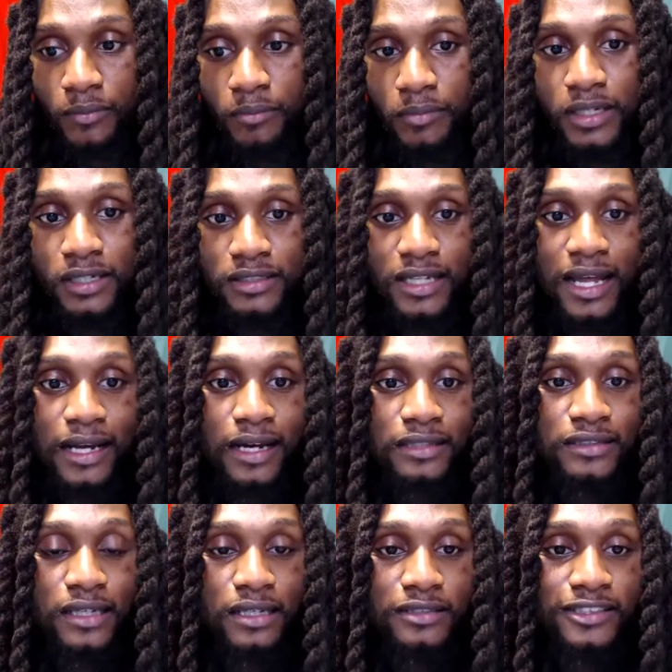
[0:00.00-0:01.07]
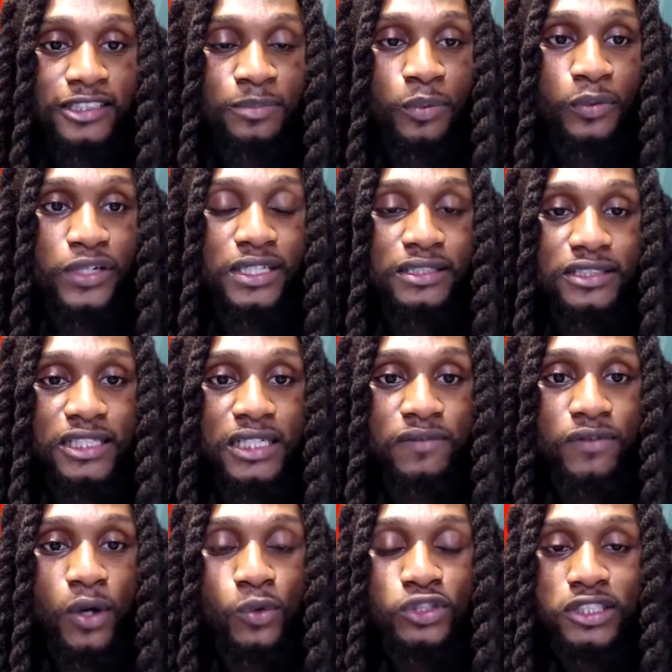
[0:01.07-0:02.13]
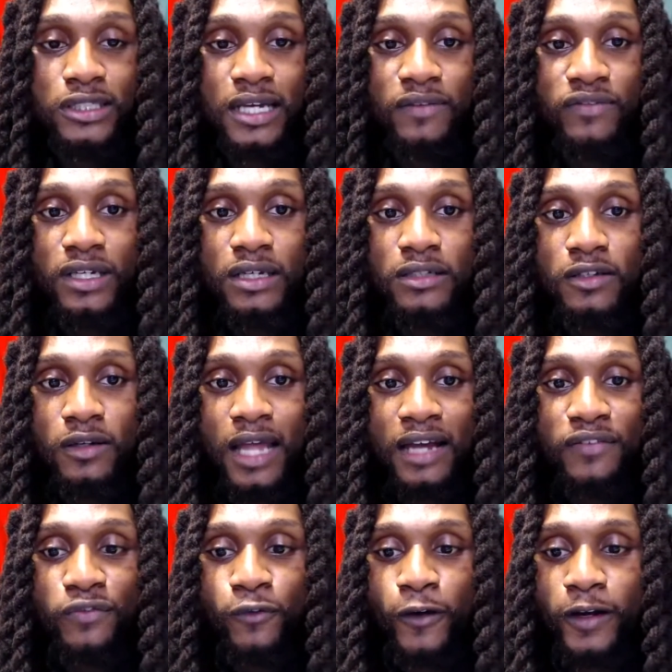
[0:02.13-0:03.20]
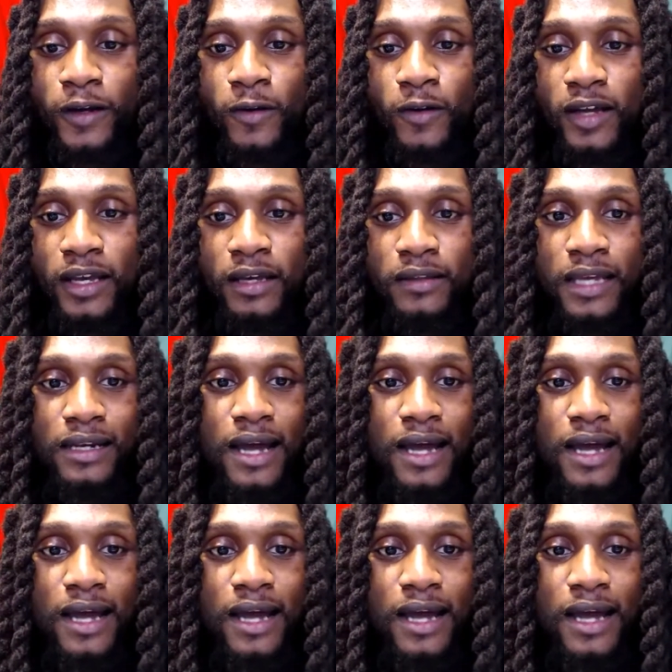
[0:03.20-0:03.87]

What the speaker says: Because like I said, it's this preconceived notion that vegans are like frail, they